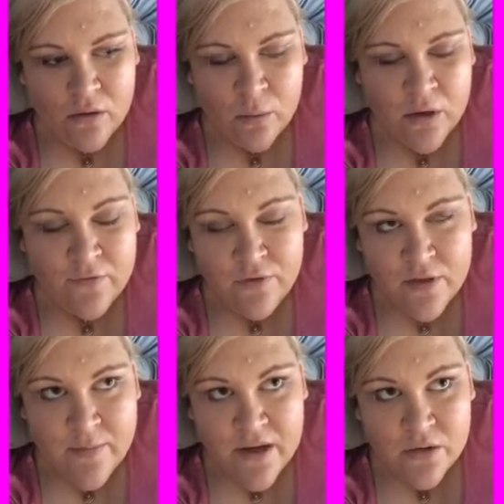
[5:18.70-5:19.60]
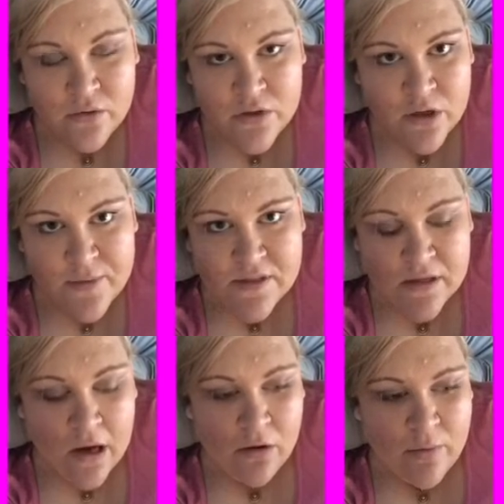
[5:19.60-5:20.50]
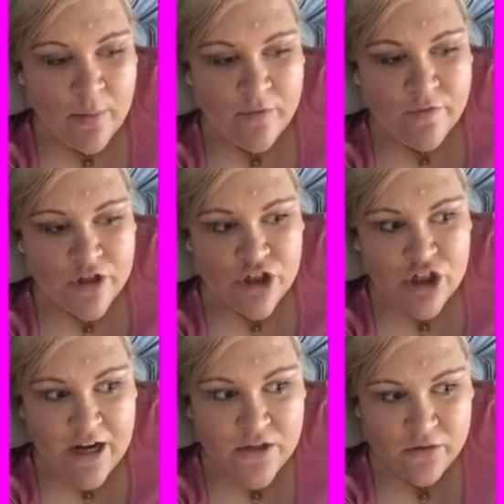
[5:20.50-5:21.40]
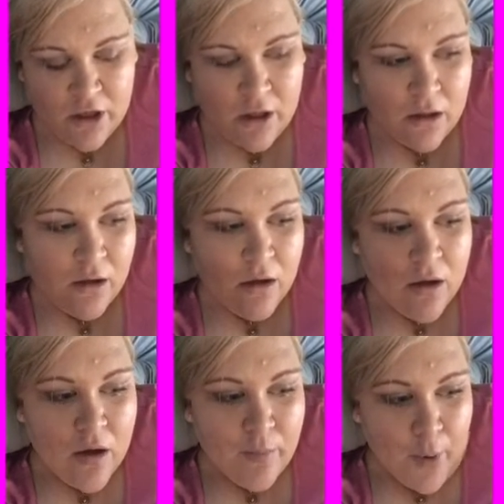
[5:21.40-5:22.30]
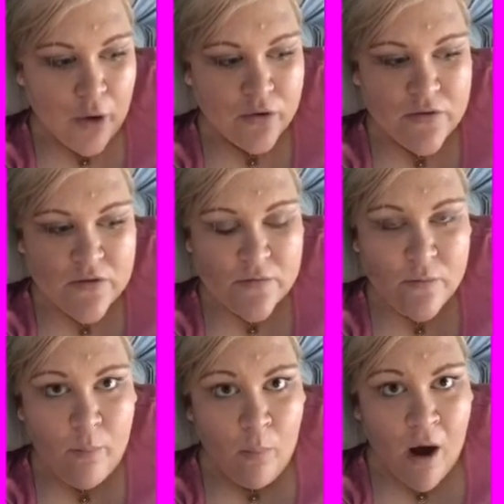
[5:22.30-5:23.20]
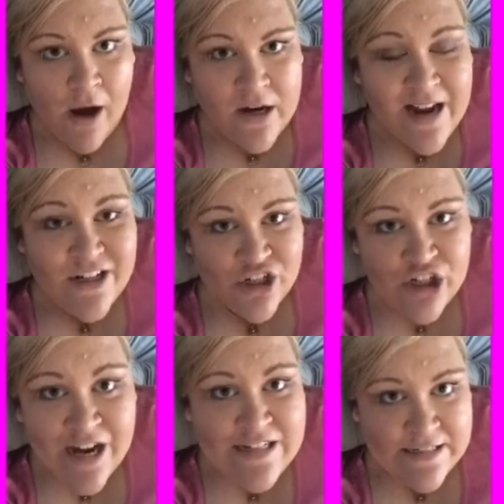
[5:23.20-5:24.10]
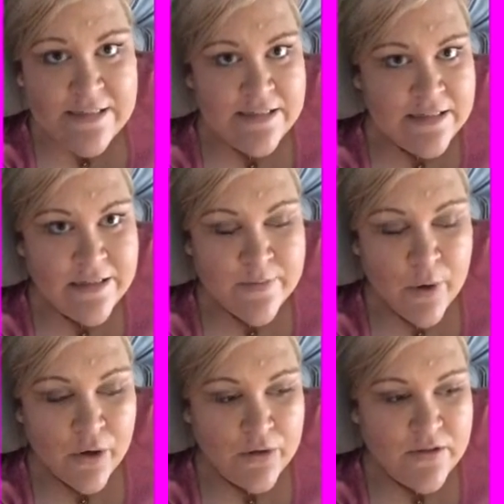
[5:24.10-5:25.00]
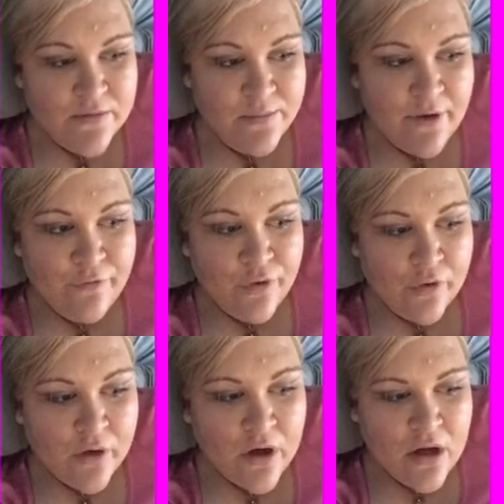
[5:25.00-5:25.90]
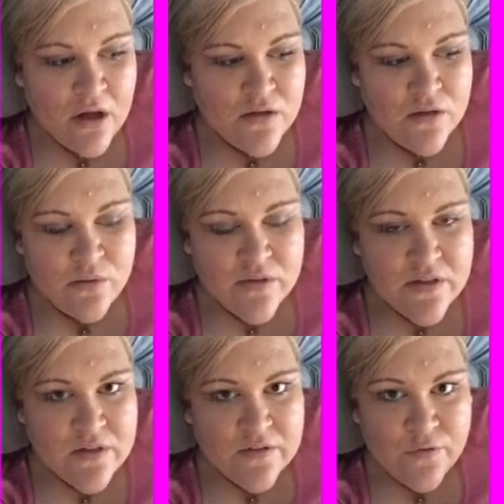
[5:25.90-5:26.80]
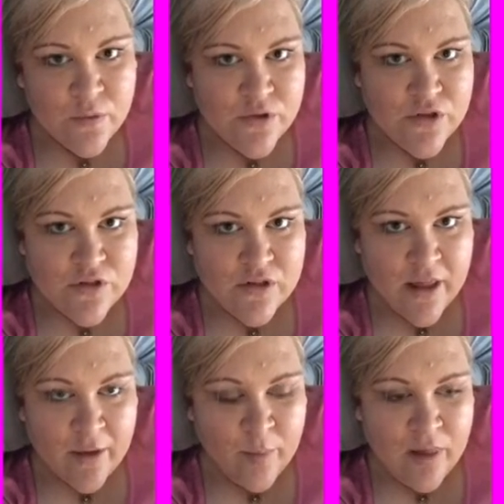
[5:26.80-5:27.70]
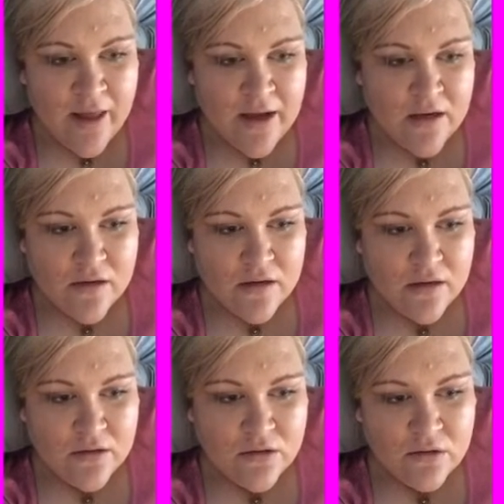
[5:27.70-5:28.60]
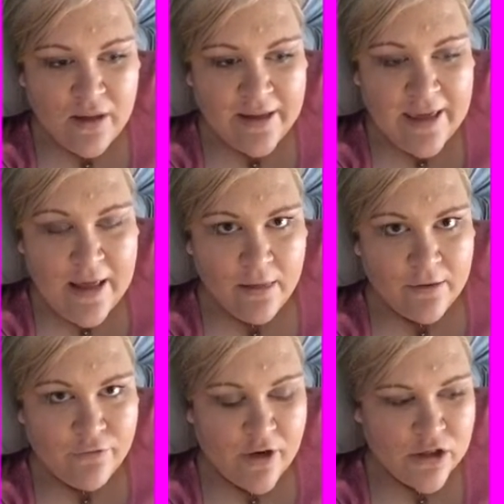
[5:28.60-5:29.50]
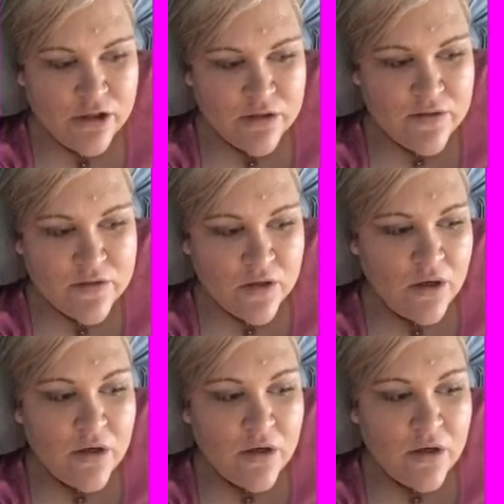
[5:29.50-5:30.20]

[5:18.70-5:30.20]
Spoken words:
whatever the medical term is, I can't remember, for shattering bones, I had shattered 6 bones in my foot. So it wasn't as if it was just like plain little like hairline fractures.